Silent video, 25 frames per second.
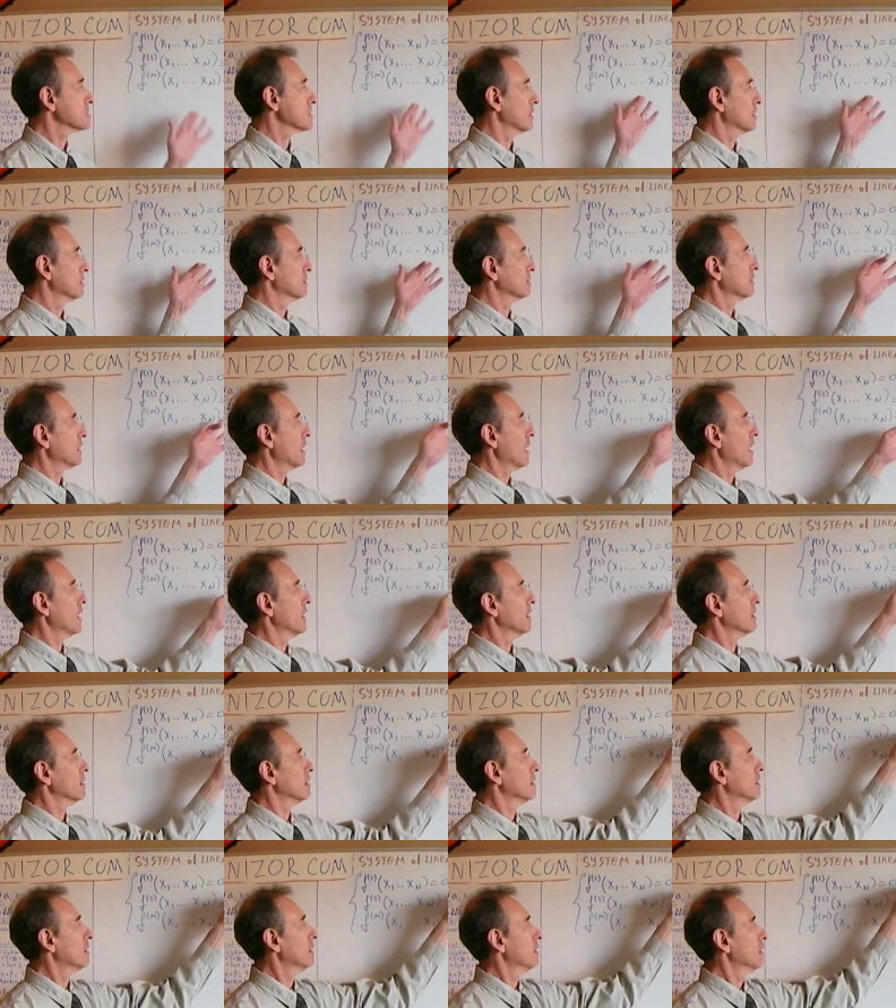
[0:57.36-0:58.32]
and I
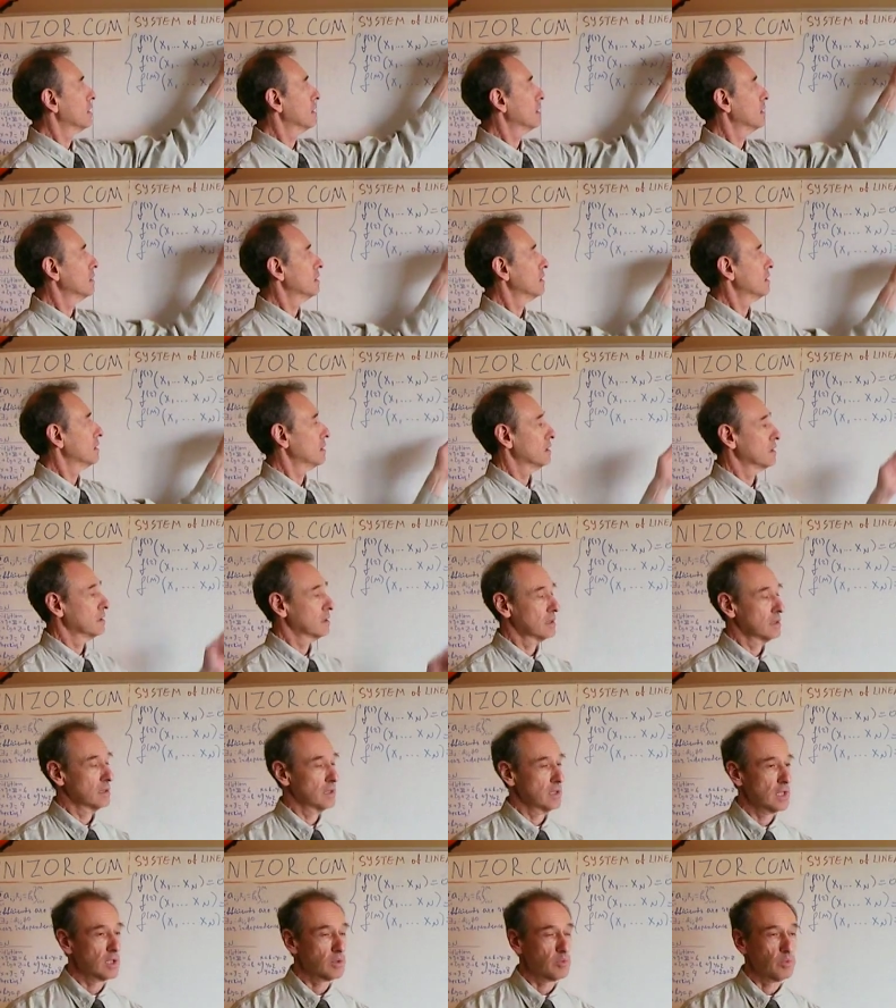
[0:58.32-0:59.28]
uh,
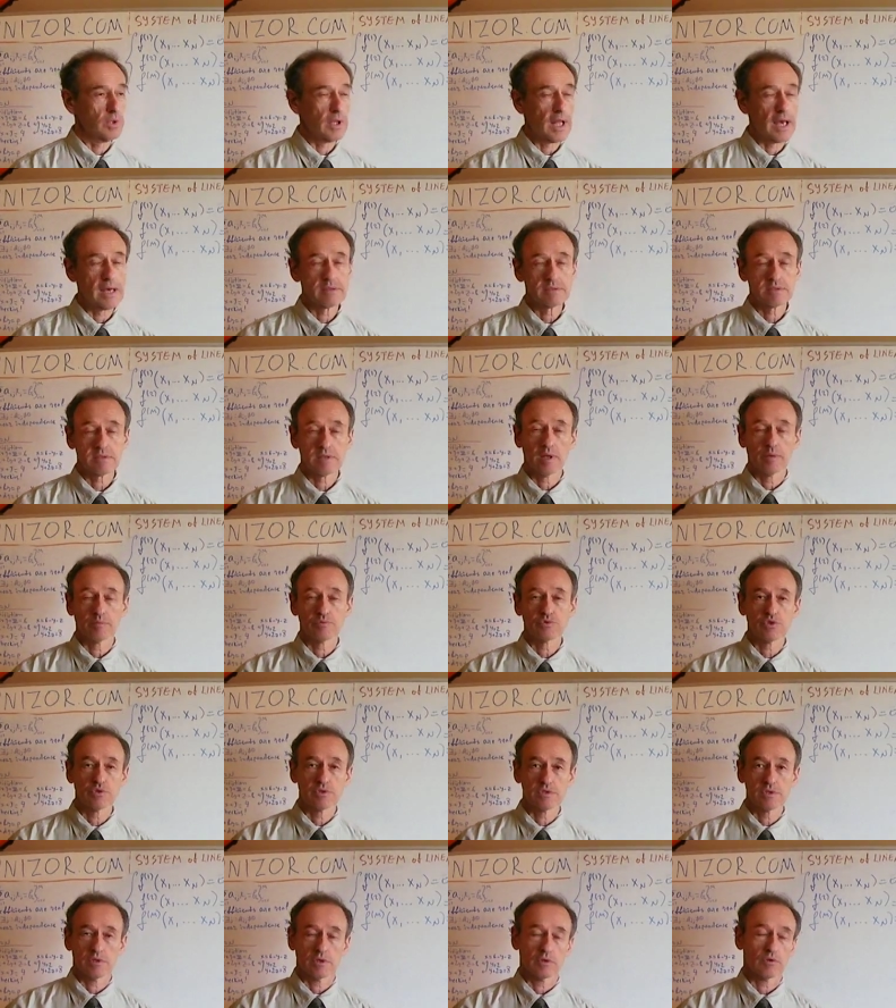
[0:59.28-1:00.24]
equalize them to
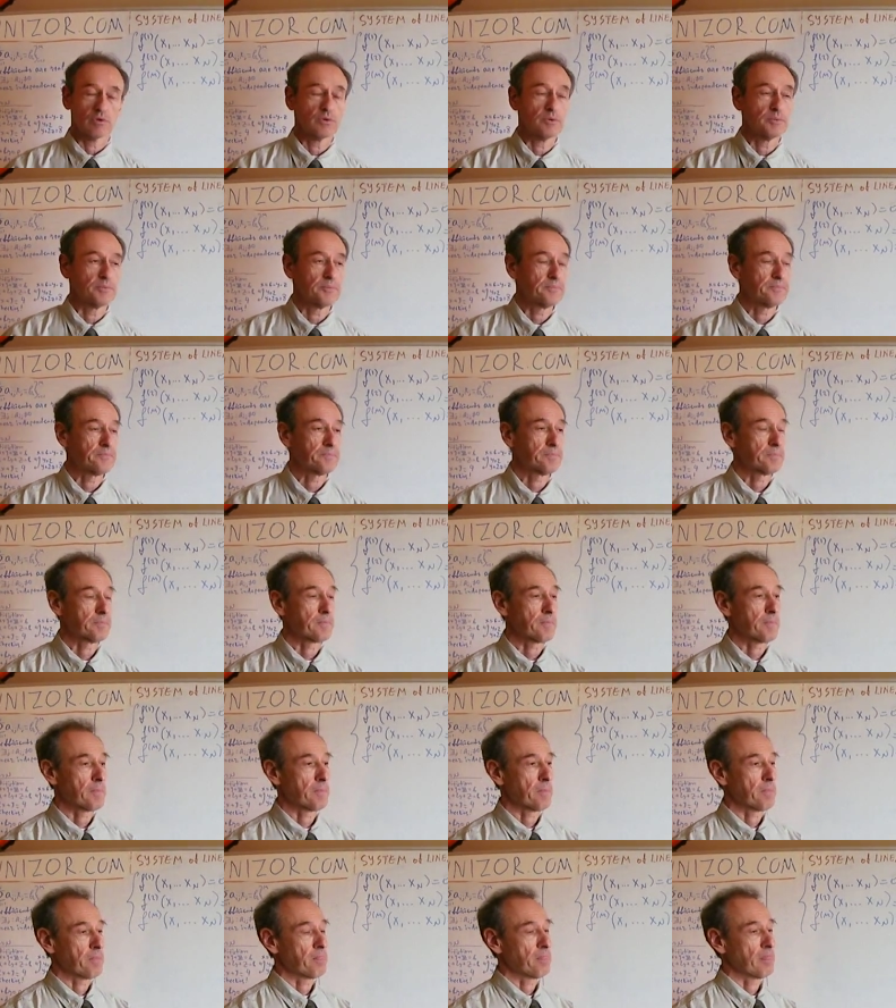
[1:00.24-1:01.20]
zero.
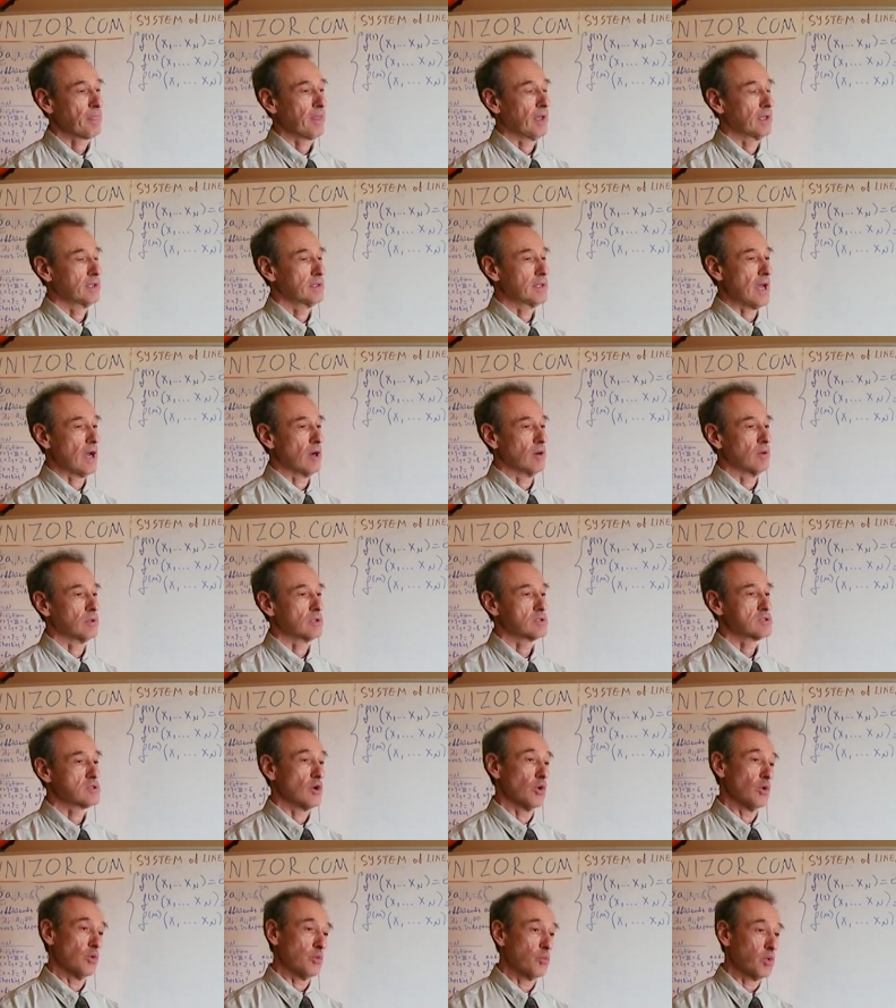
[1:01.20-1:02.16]
Now,
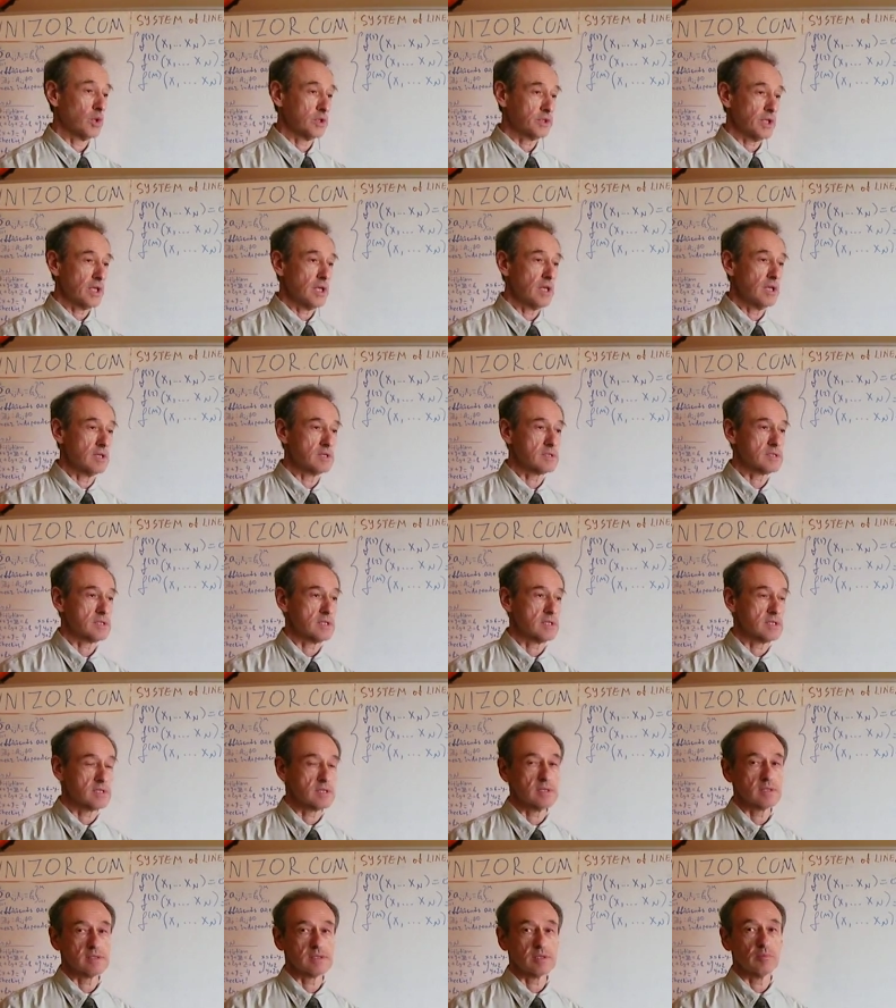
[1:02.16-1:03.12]
so what is a
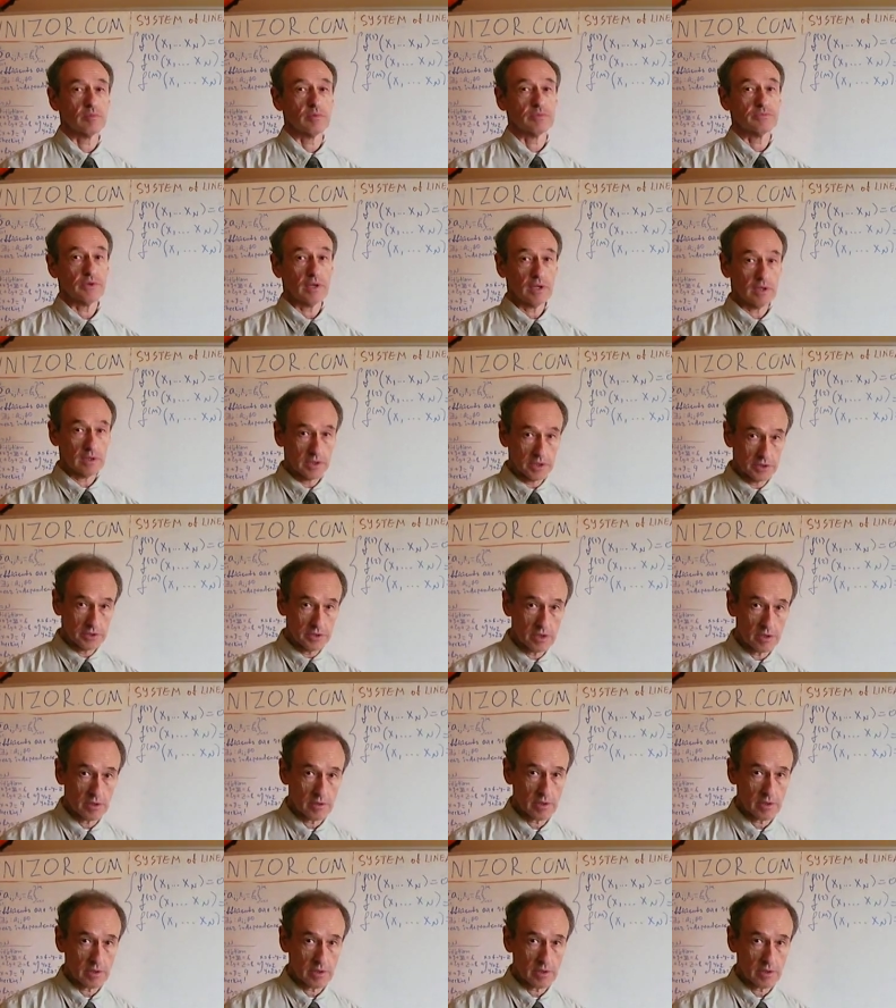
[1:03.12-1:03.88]
system of linear